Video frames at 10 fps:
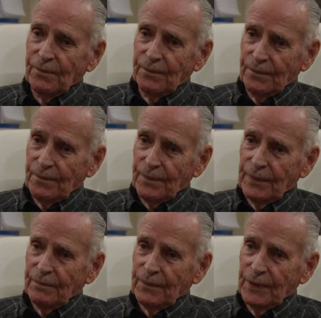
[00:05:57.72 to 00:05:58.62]
we
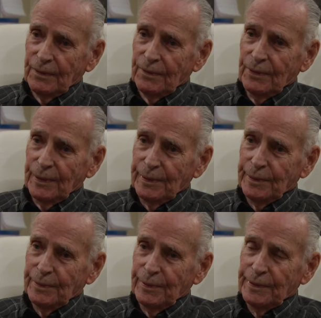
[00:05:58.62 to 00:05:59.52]
were,
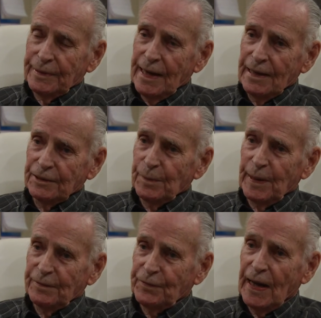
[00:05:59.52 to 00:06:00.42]
we were down to
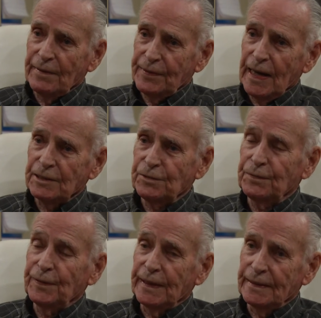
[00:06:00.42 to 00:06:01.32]
about 5,000
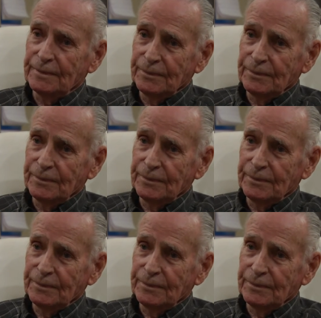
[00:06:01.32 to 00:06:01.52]
feet.